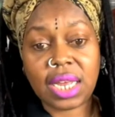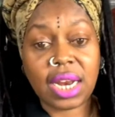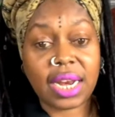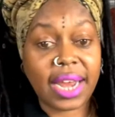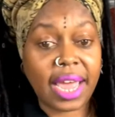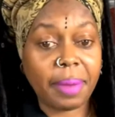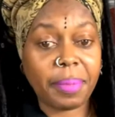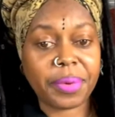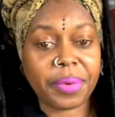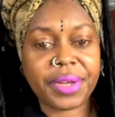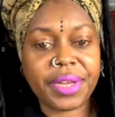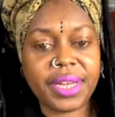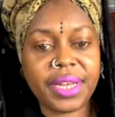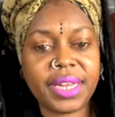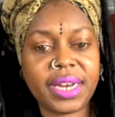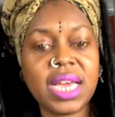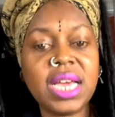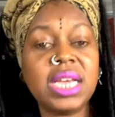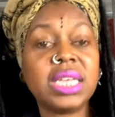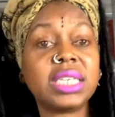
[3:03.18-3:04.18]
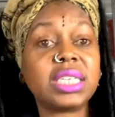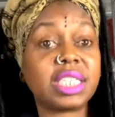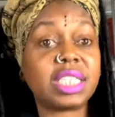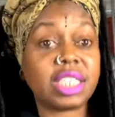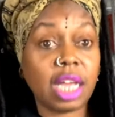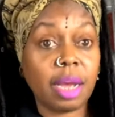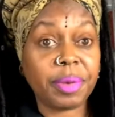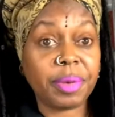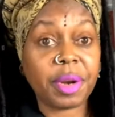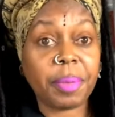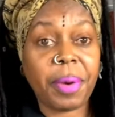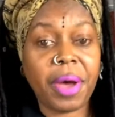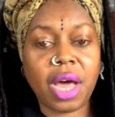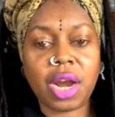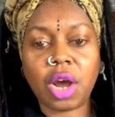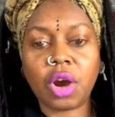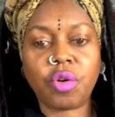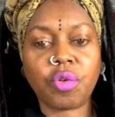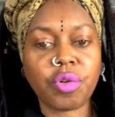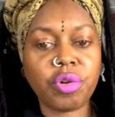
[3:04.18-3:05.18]
in a neighborhood stumbled upon
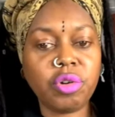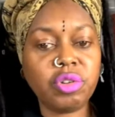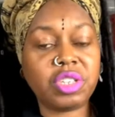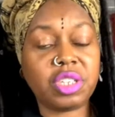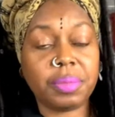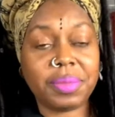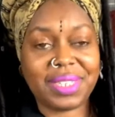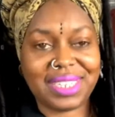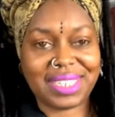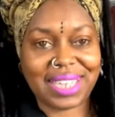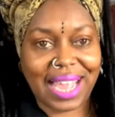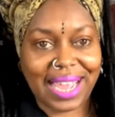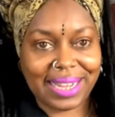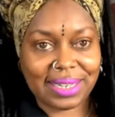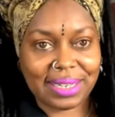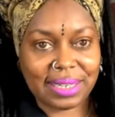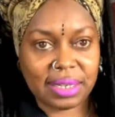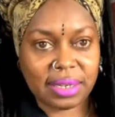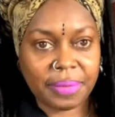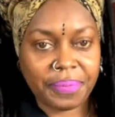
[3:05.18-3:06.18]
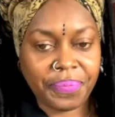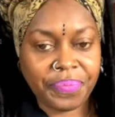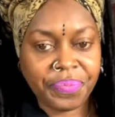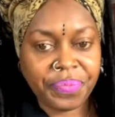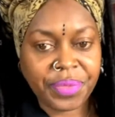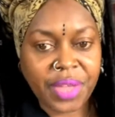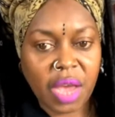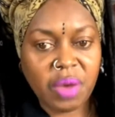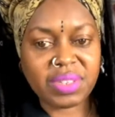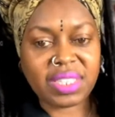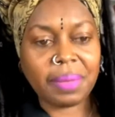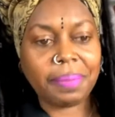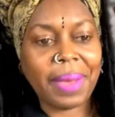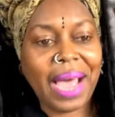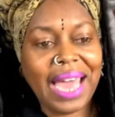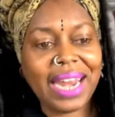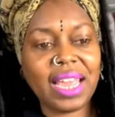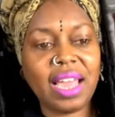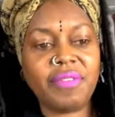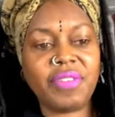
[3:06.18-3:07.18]
a gruesome sight. It was the
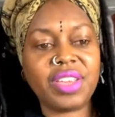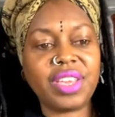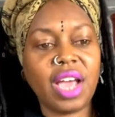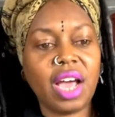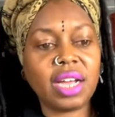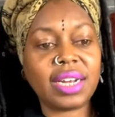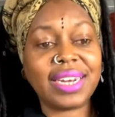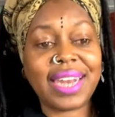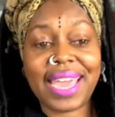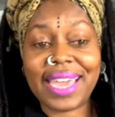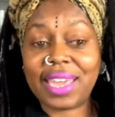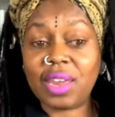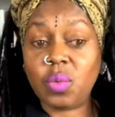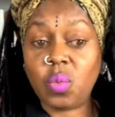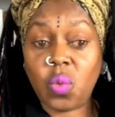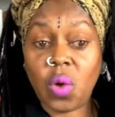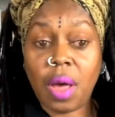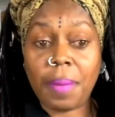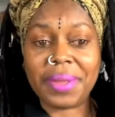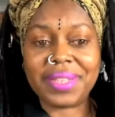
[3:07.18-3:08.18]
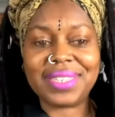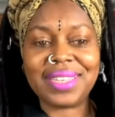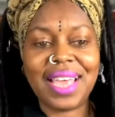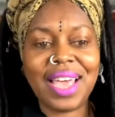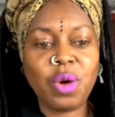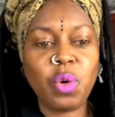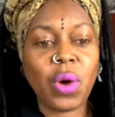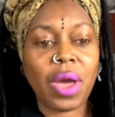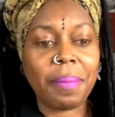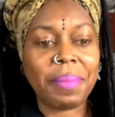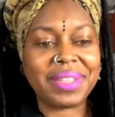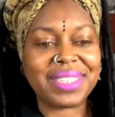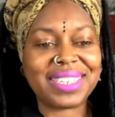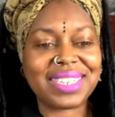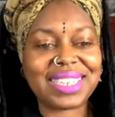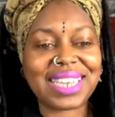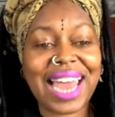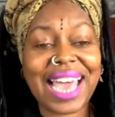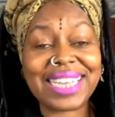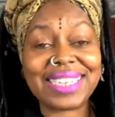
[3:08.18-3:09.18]
body of a young naked woman who had been
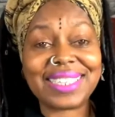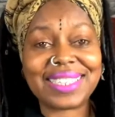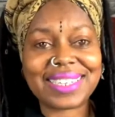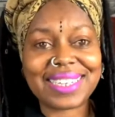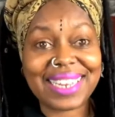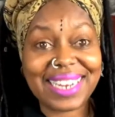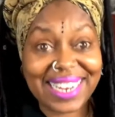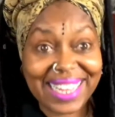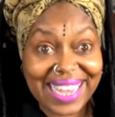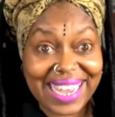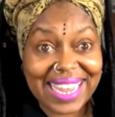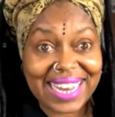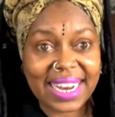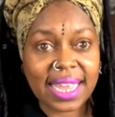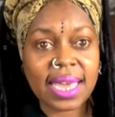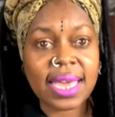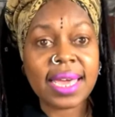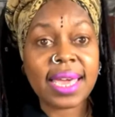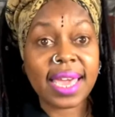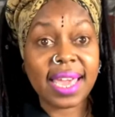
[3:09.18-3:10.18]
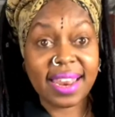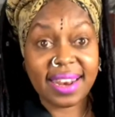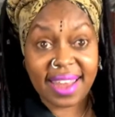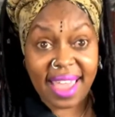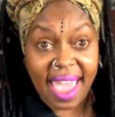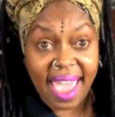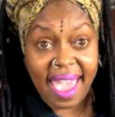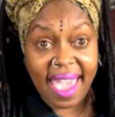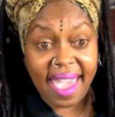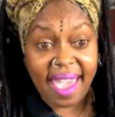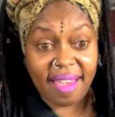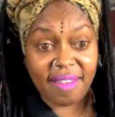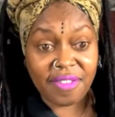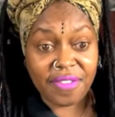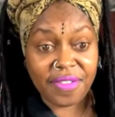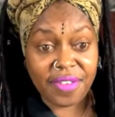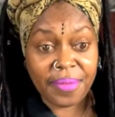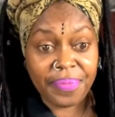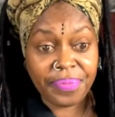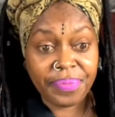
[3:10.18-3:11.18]
sliced clean in half
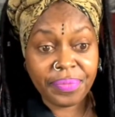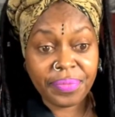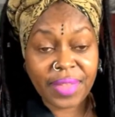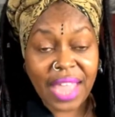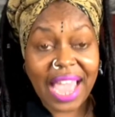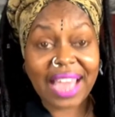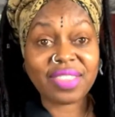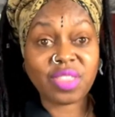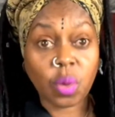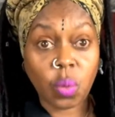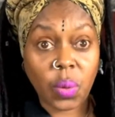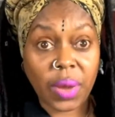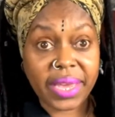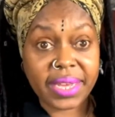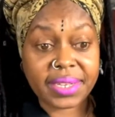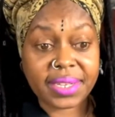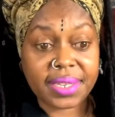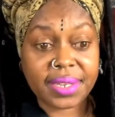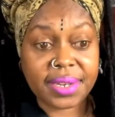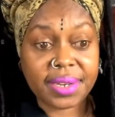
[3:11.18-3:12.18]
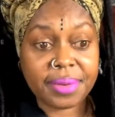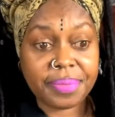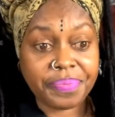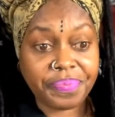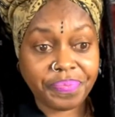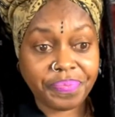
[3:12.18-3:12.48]
at the waist.